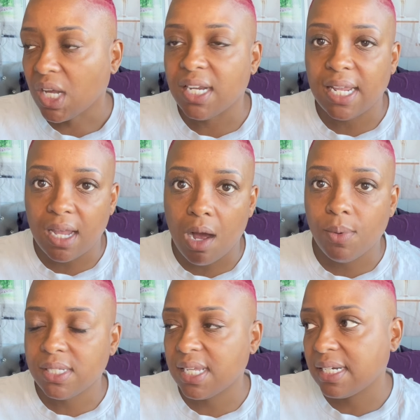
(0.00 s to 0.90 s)
And they
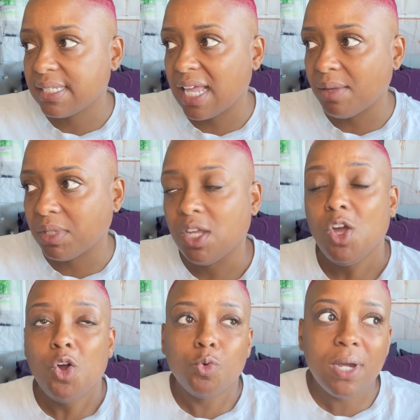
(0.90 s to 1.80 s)
always say the same thing.
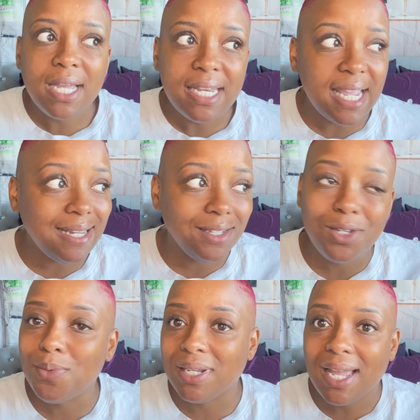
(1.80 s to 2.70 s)
Well, Nanny
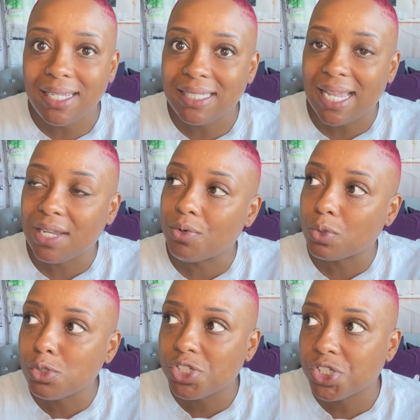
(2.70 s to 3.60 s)
Q, it ain't that
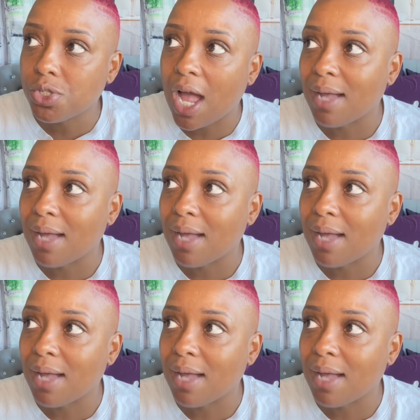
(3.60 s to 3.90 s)
crucial.